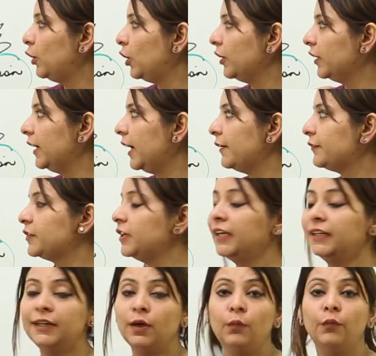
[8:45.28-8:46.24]
or grafting
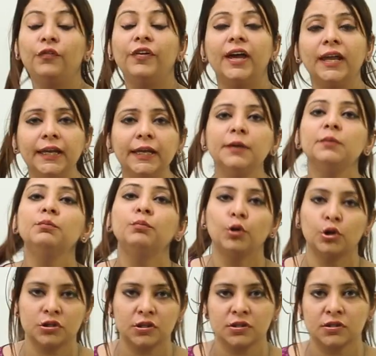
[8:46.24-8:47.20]
and they are very
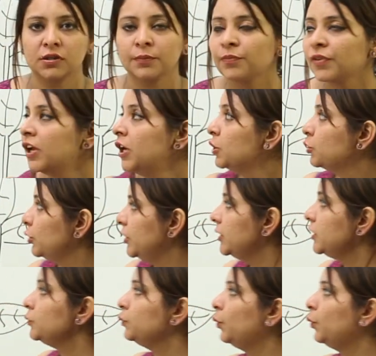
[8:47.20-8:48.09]
important. So this is